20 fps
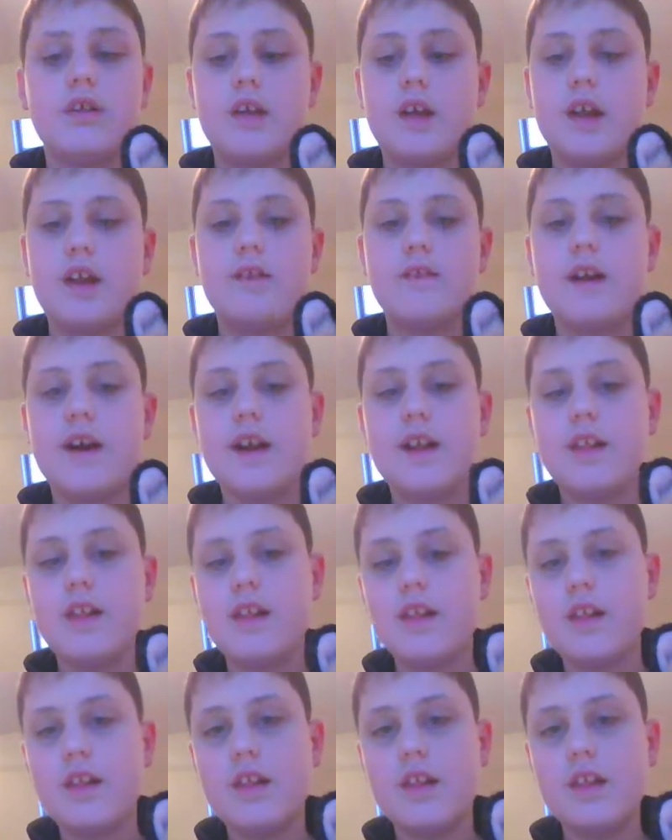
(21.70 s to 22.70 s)

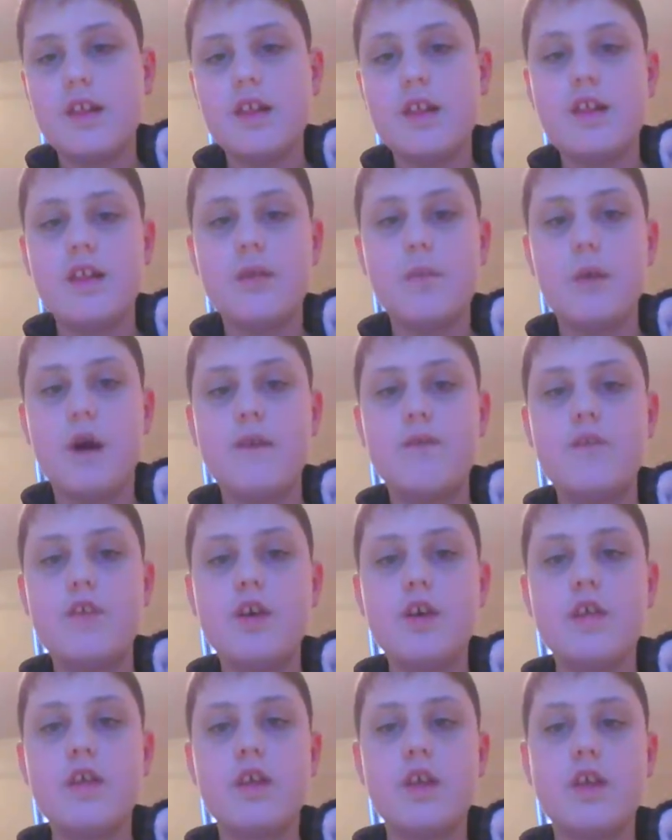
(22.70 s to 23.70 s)
Anyways, this is my
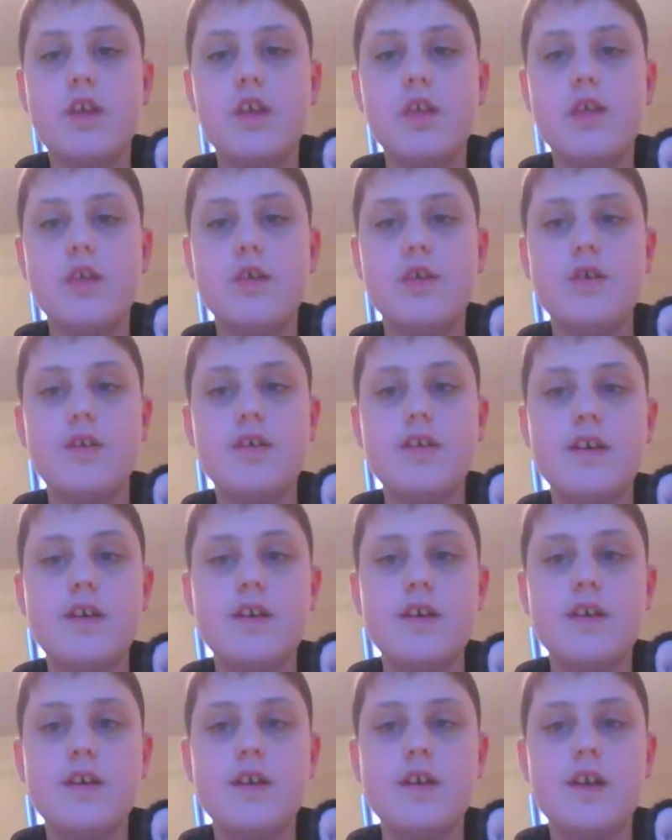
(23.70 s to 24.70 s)
first salute,
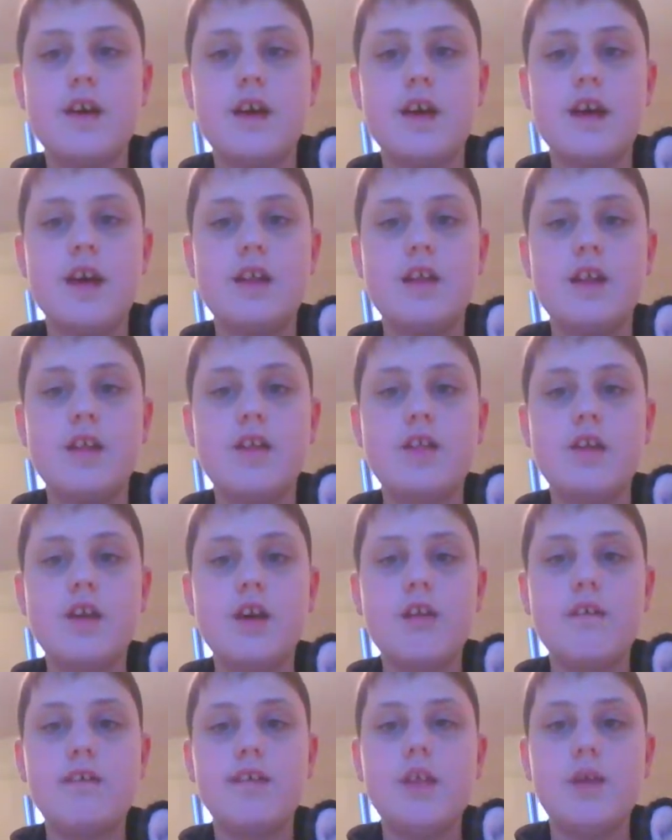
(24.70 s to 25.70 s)
and it's
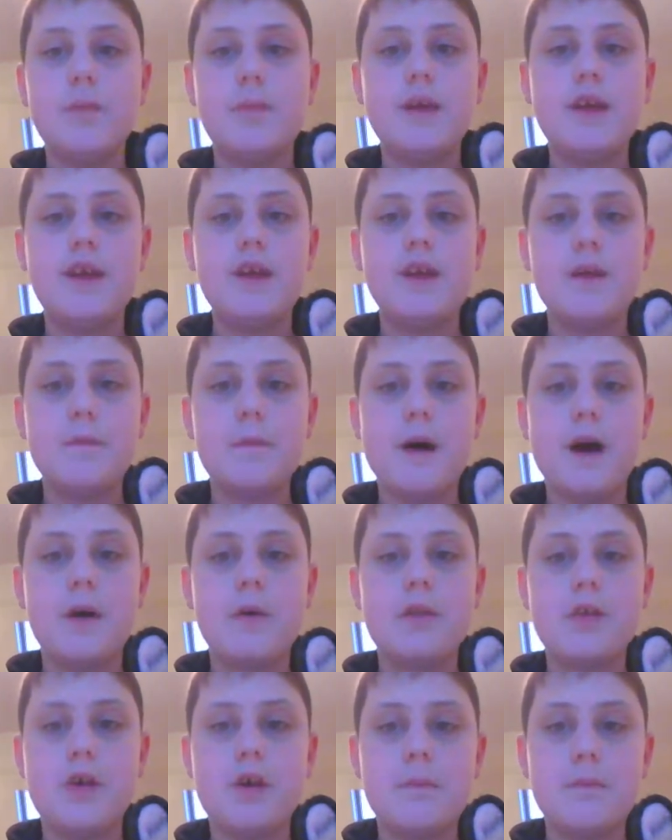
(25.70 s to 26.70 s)
going to be
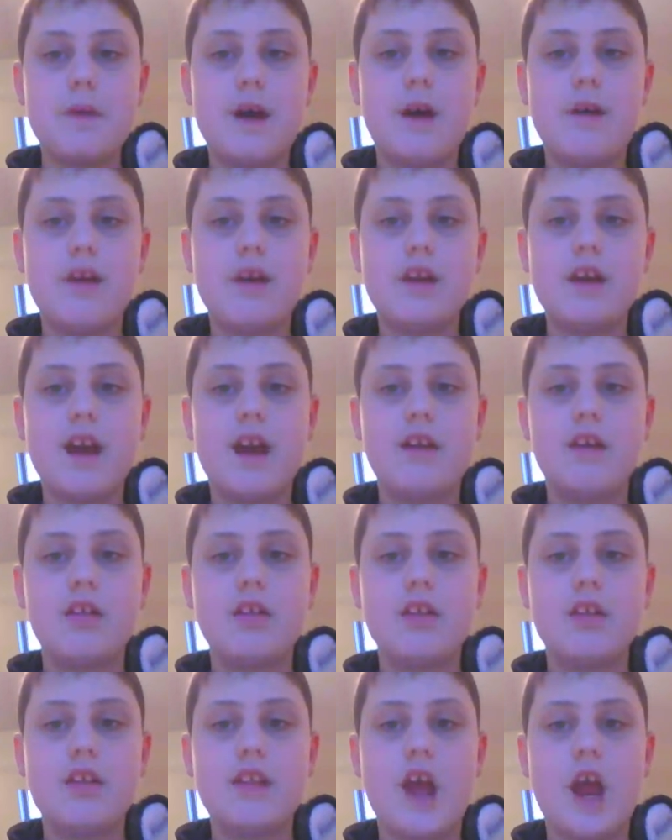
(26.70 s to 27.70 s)
about a Mario
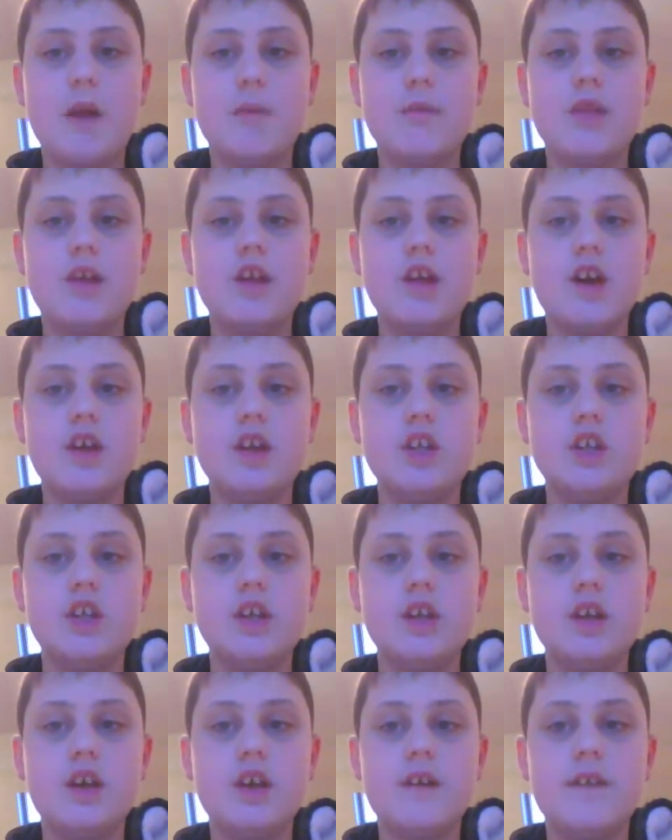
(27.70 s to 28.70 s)
character named
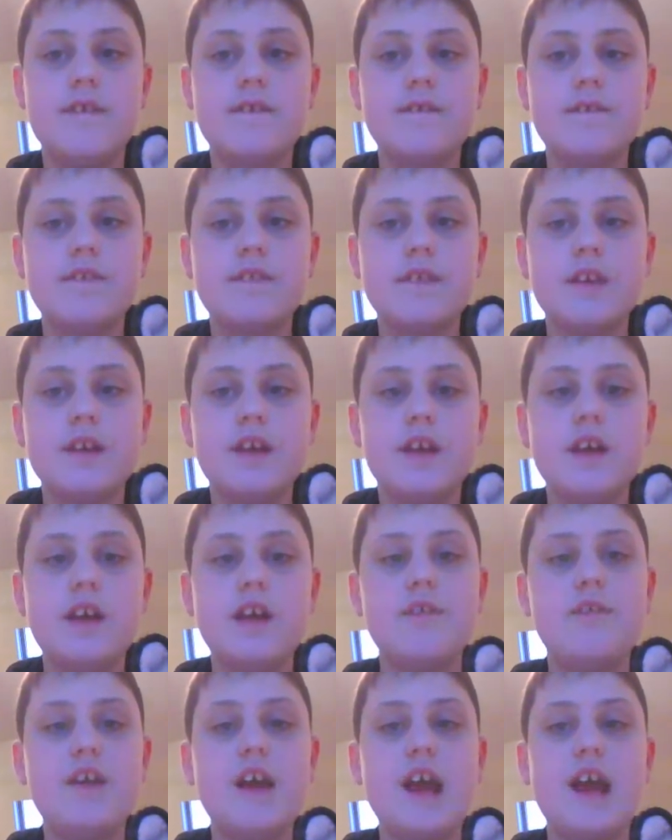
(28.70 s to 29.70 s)
Yoshi.
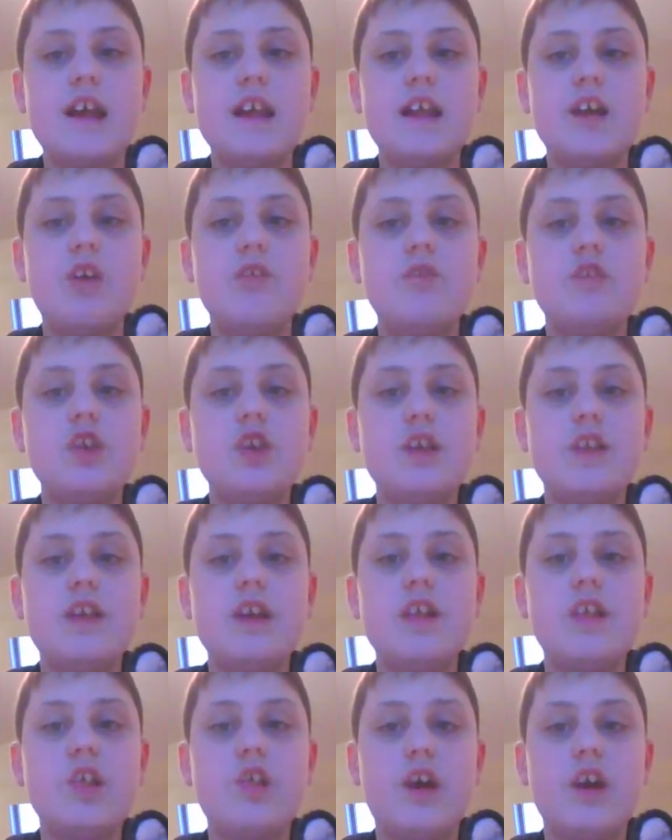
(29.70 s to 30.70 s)
If any of you
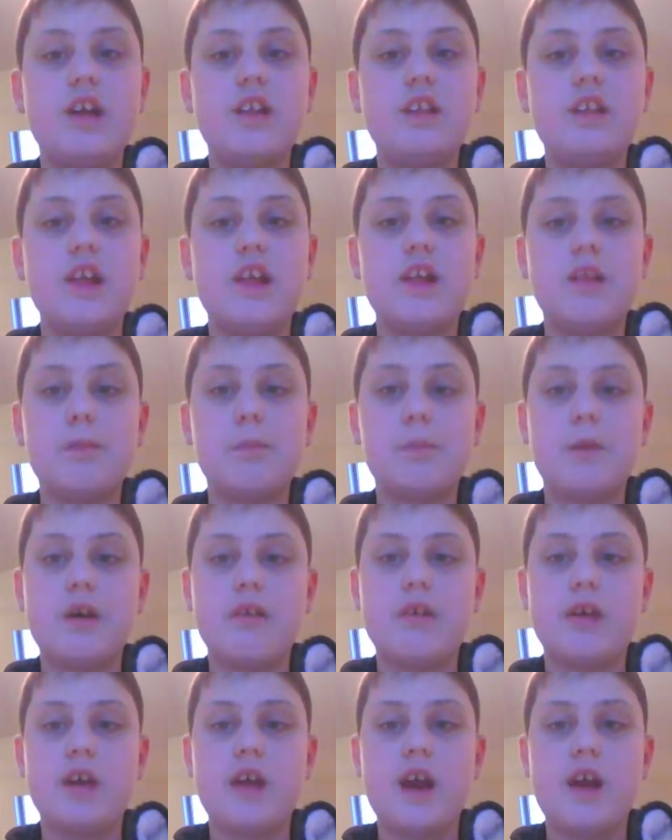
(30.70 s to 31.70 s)
dislike this
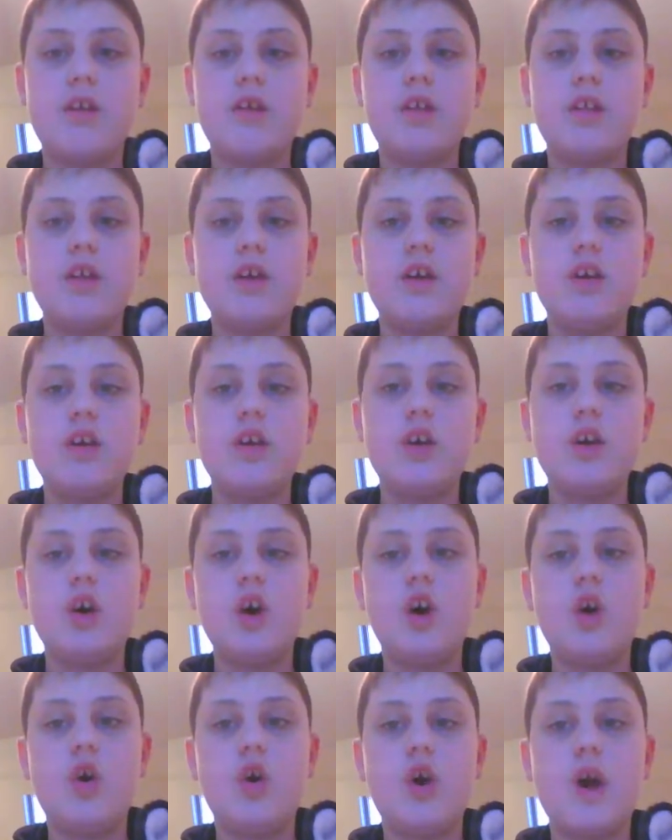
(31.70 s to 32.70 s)
Mario character,
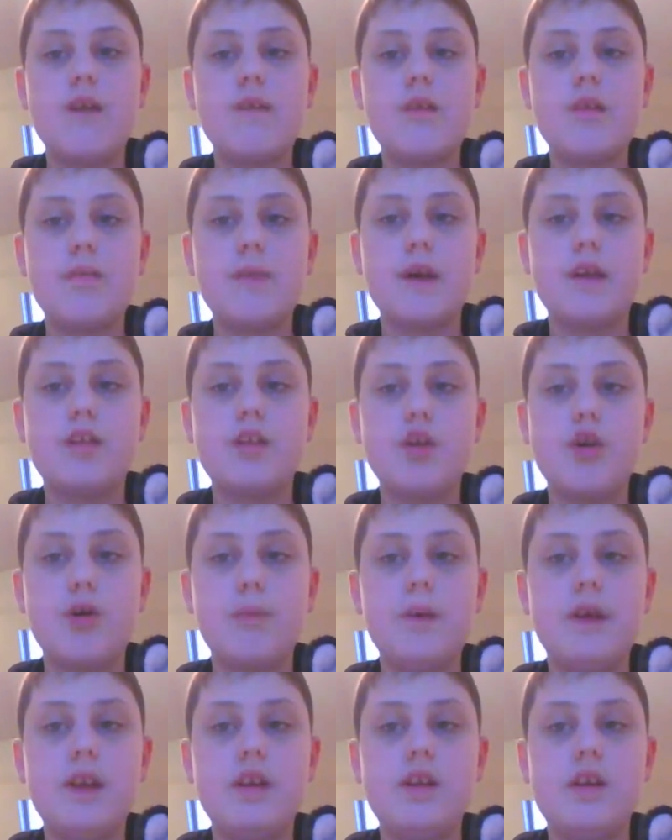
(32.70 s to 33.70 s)
I respect your
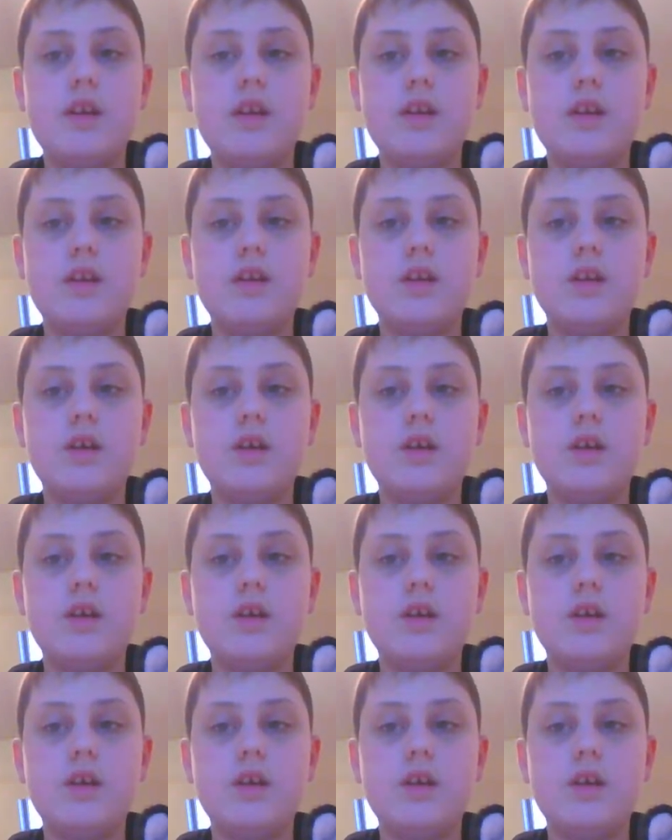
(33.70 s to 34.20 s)
opinion."